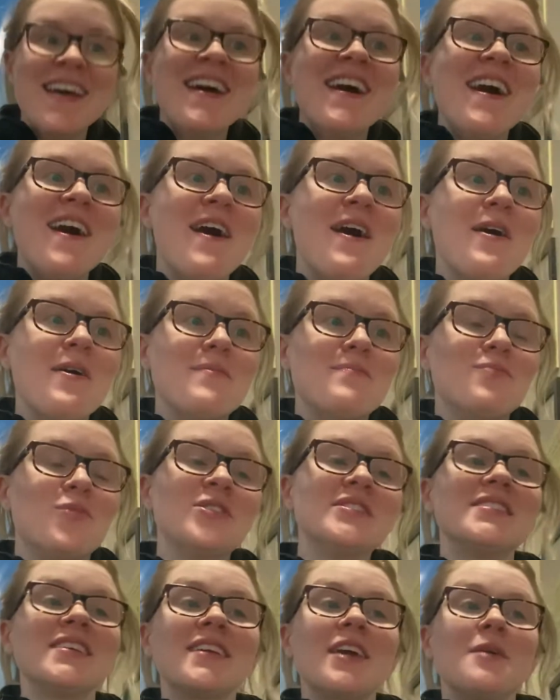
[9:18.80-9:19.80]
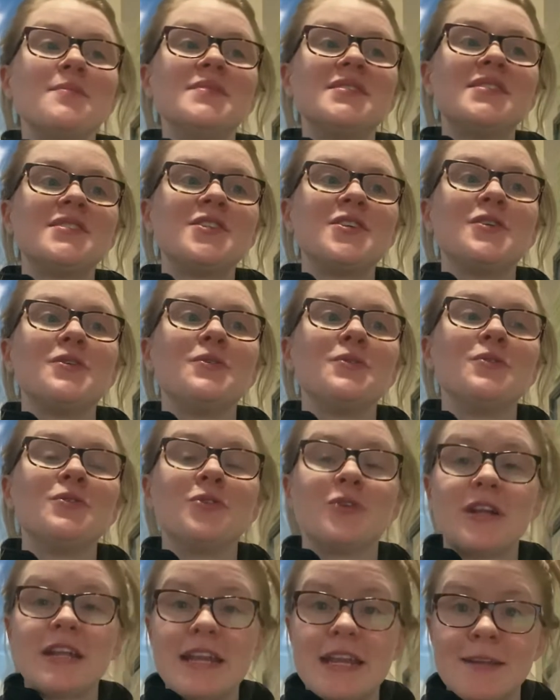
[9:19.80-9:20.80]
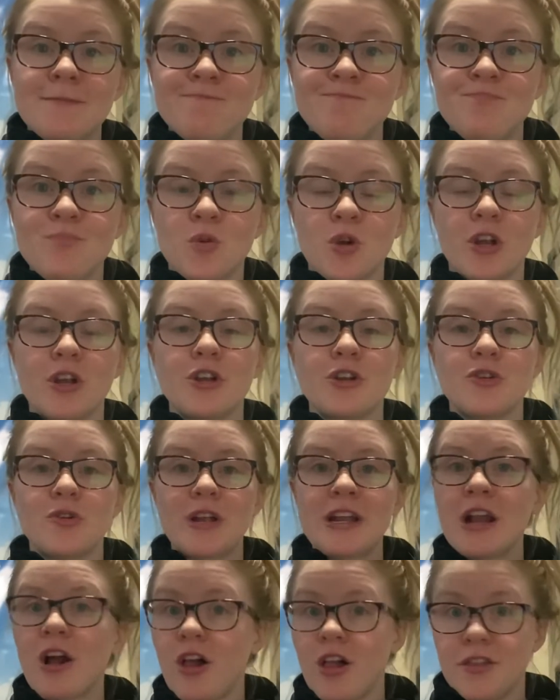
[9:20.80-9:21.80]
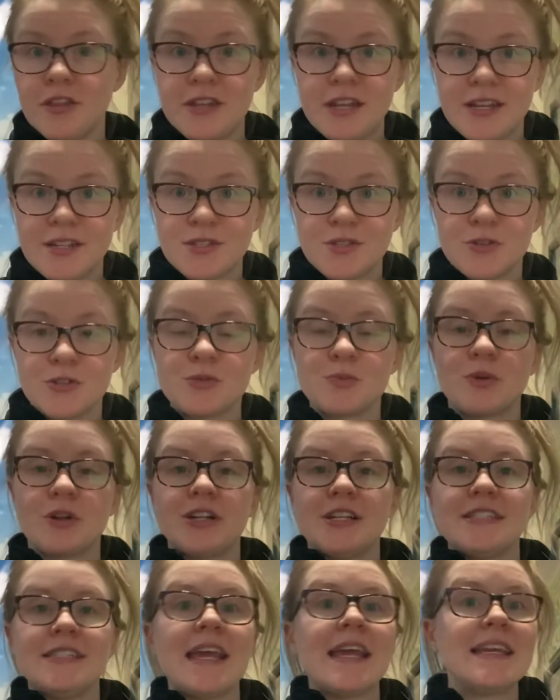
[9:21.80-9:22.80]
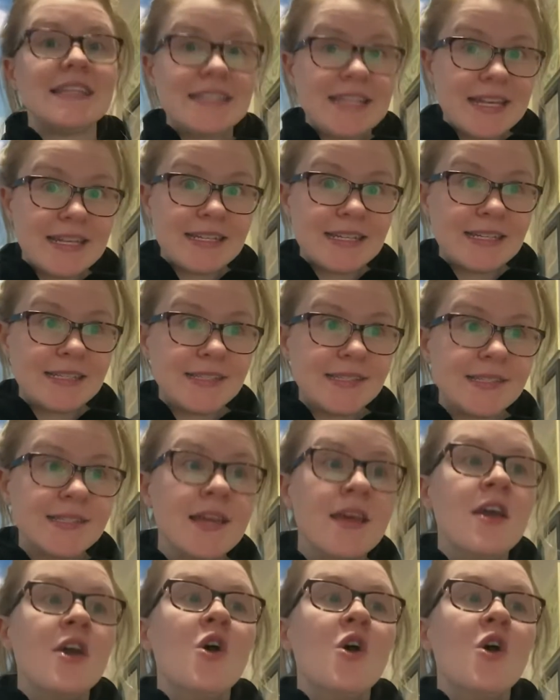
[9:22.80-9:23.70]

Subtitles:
Once it comes to greeting, we're gonna greet all the dancers, we're gonna take attendance.